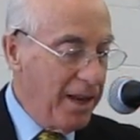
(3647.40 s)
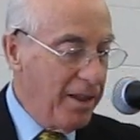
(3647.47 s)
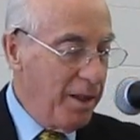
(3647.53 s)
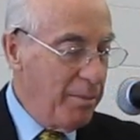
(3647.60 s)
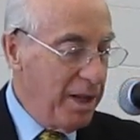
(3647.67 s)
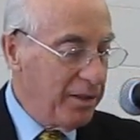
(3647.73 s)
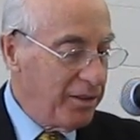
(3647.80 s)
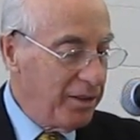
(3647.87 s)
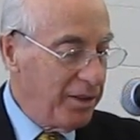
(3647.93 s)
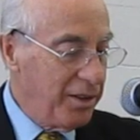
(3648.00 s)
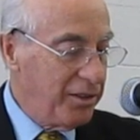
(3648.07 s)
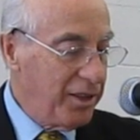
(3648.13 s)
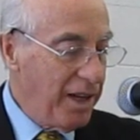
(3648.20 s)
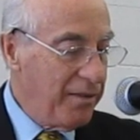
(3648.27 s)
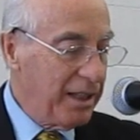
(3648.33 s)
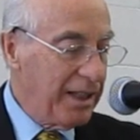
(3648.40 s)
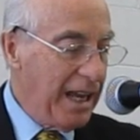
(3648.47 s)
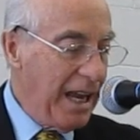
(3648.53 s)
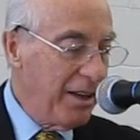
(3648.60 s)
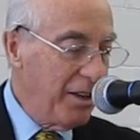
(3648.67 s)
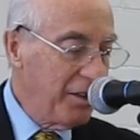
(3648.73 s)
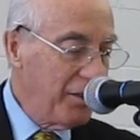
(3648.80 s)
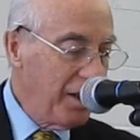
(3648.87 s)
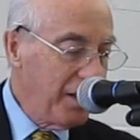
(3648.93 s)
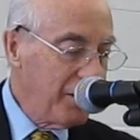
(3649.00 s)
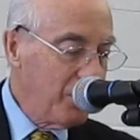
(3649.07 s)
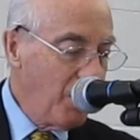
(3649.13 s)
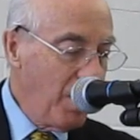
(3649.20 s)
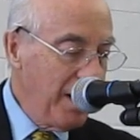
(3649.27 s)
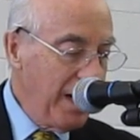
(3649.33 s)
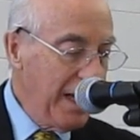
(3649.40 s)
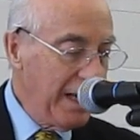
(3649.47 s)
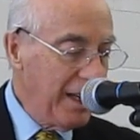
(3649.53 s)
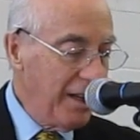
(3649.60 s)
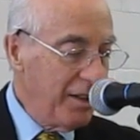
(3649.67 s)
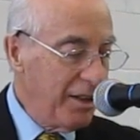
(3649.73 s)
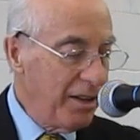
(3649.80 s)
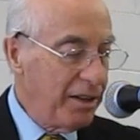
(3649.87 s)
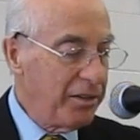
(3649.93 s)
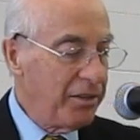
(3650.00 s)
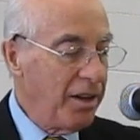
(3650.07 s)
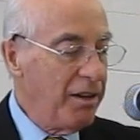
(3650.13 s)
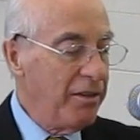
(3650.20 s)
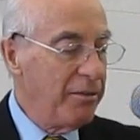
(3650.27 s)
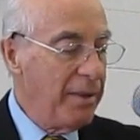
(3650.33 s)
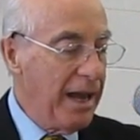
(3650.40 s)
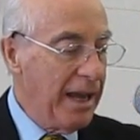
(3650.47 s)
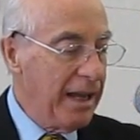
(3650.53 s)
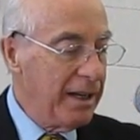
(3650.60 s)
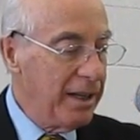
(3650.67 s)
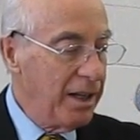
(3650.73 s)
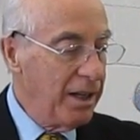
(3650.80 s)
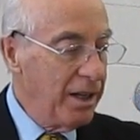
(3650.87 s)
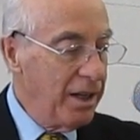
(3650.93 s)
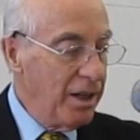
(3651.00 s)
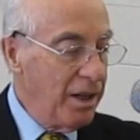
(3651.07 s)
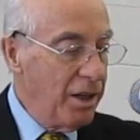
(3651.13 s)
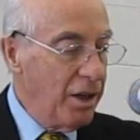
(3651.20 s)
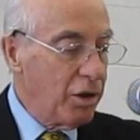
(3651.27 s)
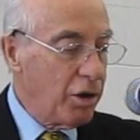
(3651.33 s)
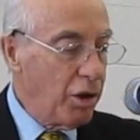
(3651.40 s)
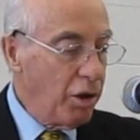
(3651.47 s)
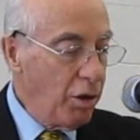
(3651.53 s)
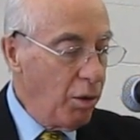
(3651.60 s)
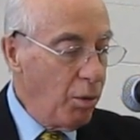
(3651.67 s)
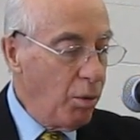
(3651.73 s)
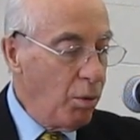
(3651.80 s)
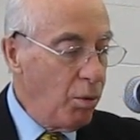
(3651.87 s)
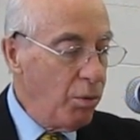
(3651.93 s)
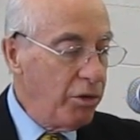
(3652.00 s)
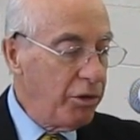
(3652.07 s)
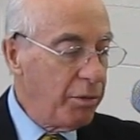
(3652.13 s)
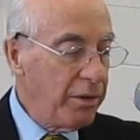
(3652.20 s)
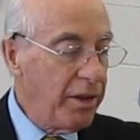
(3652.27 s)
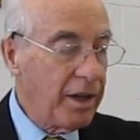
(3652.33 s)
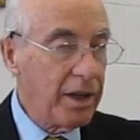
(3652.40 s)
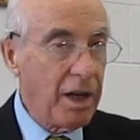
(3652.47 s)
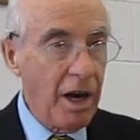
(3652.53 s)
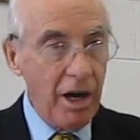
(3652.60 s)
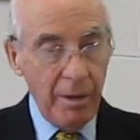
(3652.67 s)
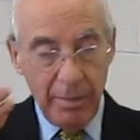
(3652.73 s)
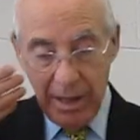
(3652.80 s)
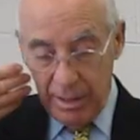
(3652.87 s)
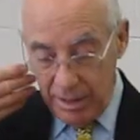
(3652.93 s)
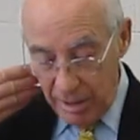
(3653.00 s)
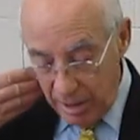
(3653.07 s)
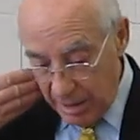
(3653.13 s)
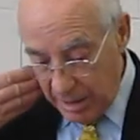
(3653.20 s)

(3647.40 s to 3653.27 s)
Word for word: and in the midst of the seven candlesticks, one like unto the Son of Man, clothed with a garment